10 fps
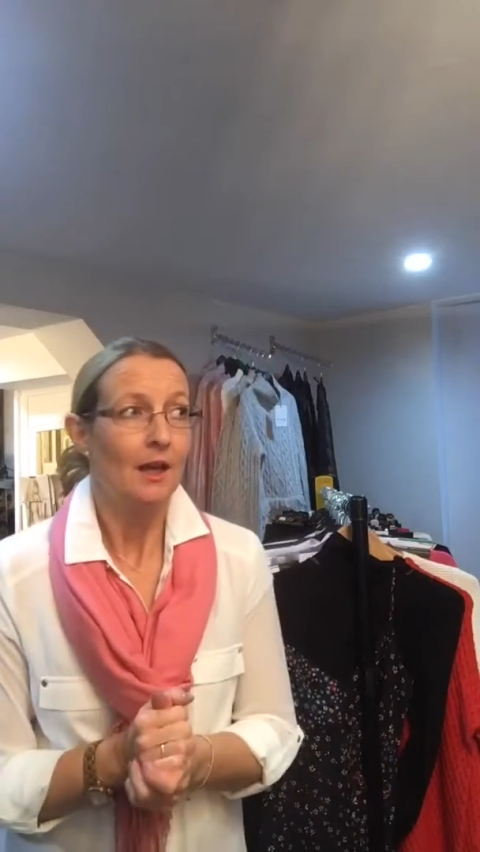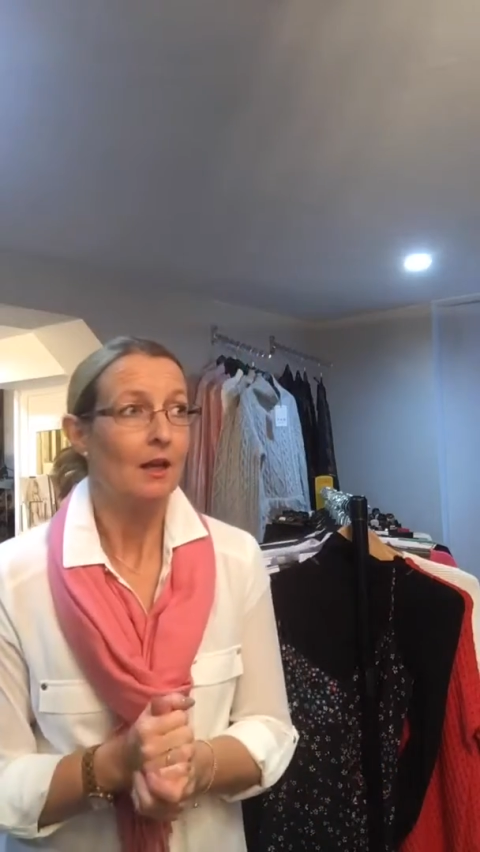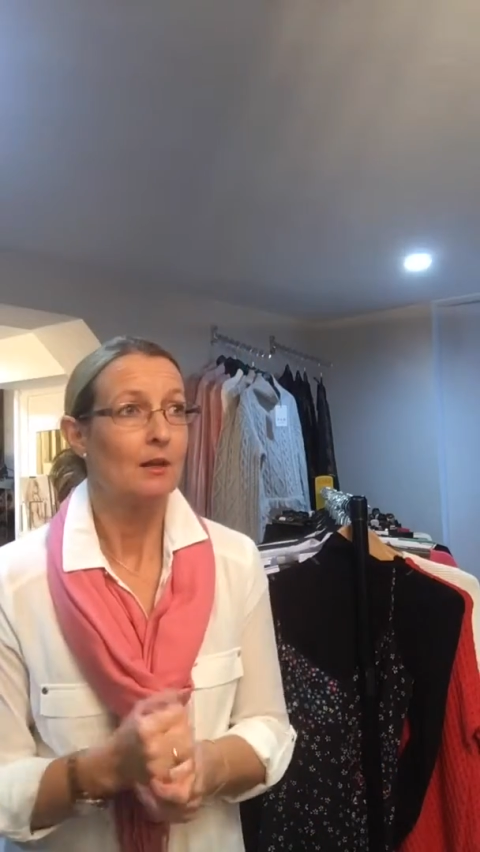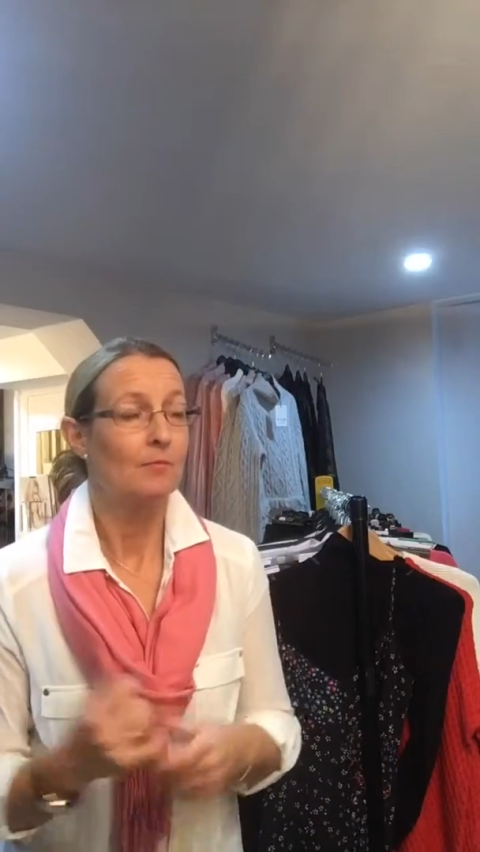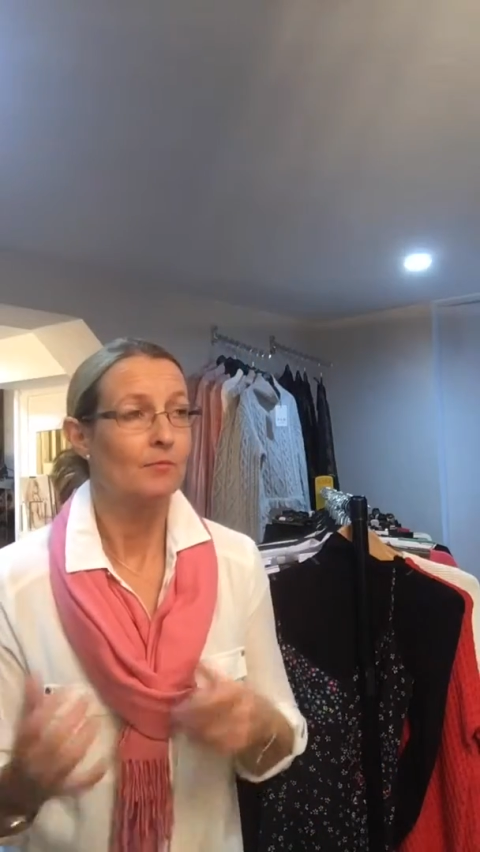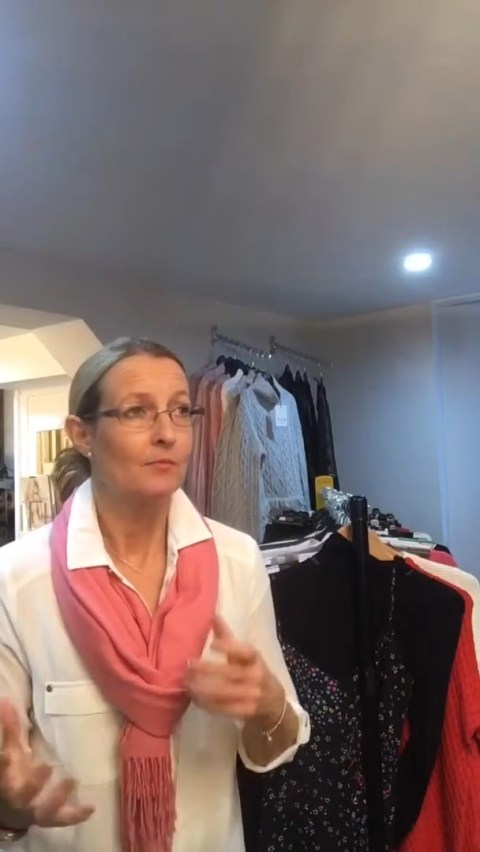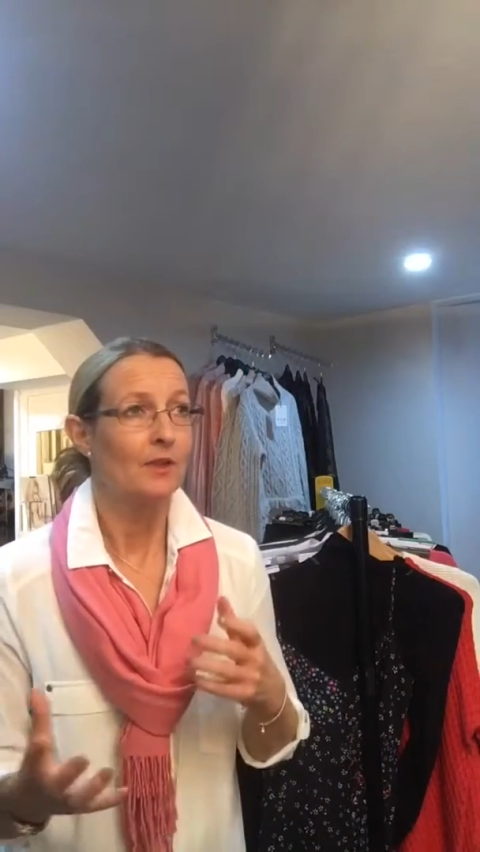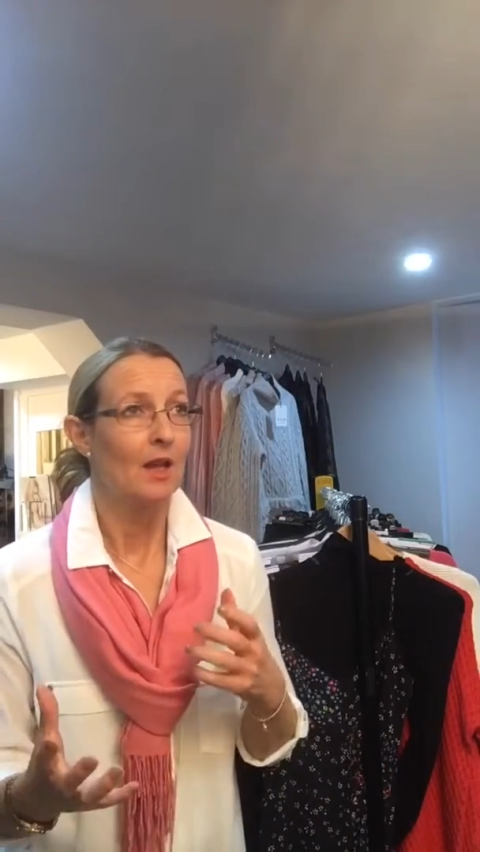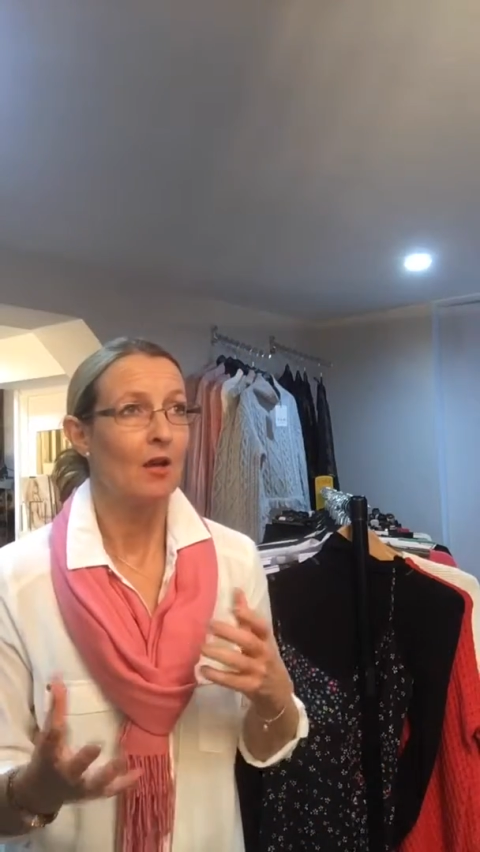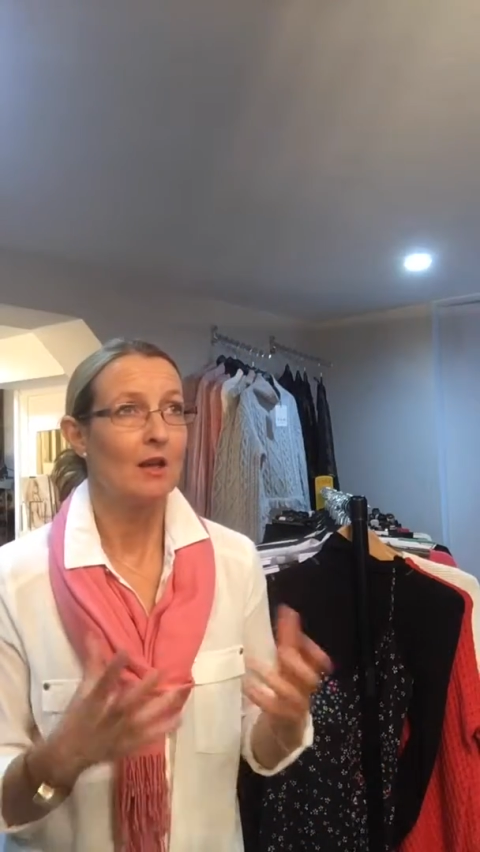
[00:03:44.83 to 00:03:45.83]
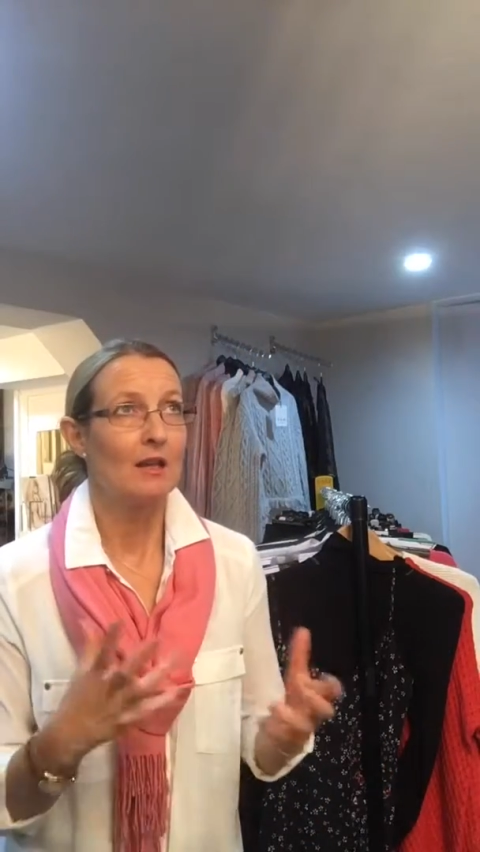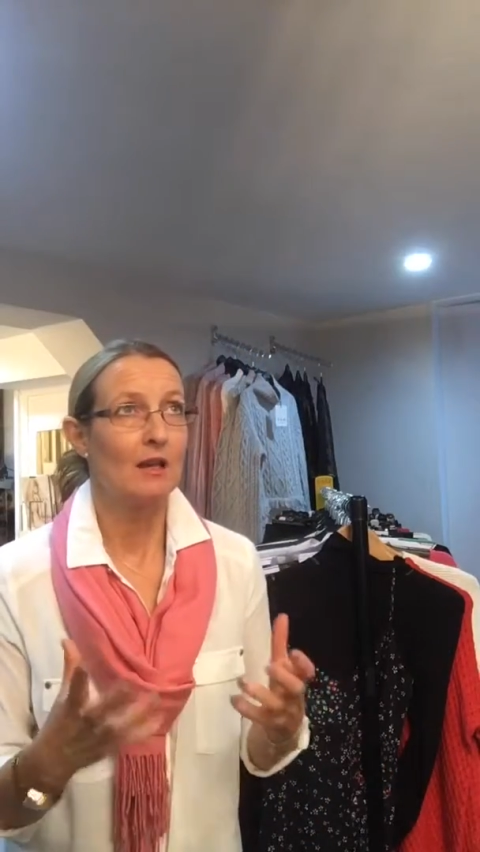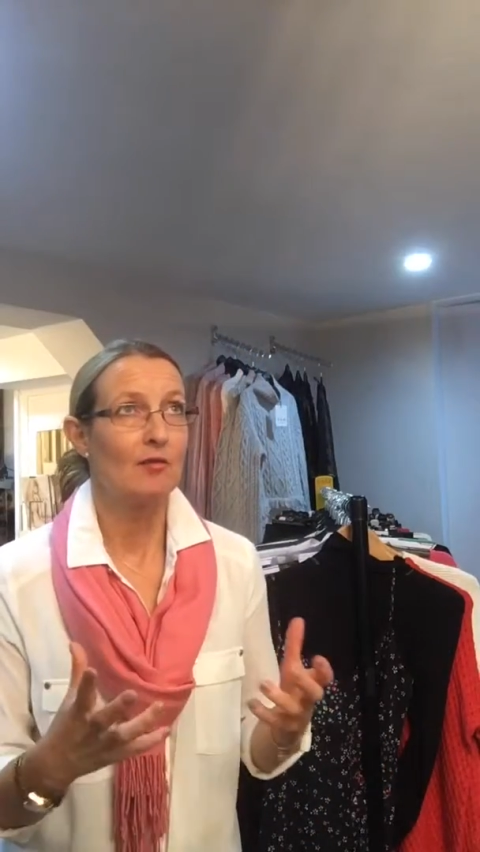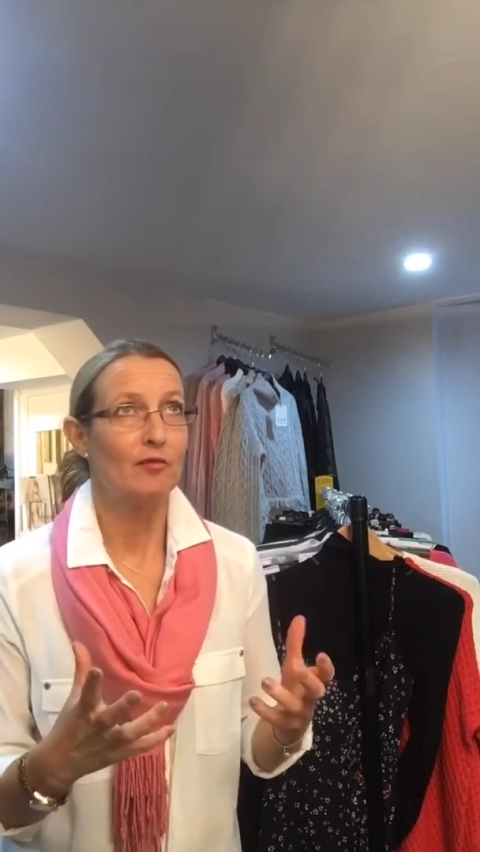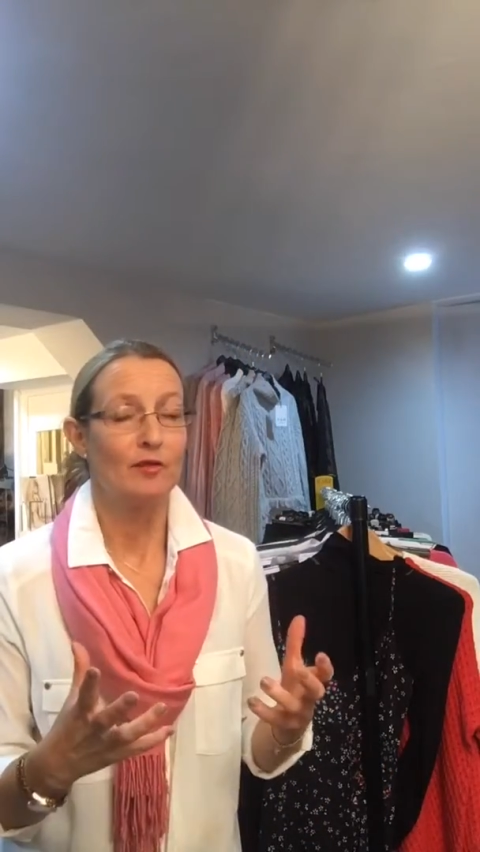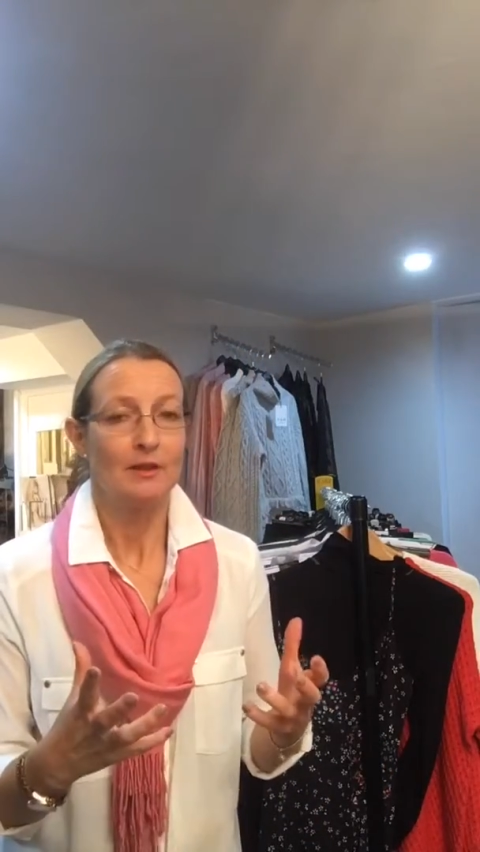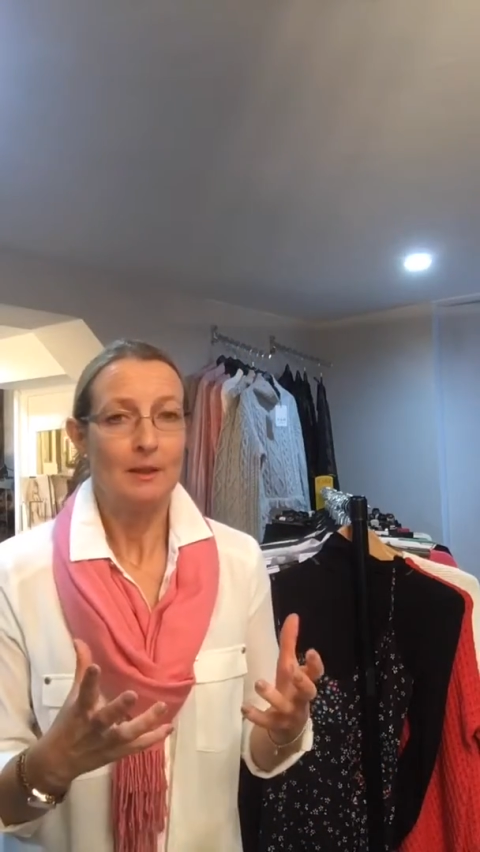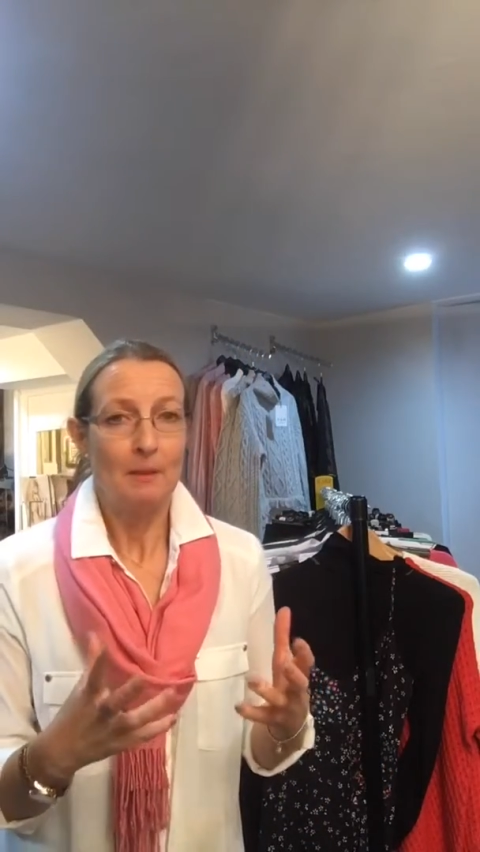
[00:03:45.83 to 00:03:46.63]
I love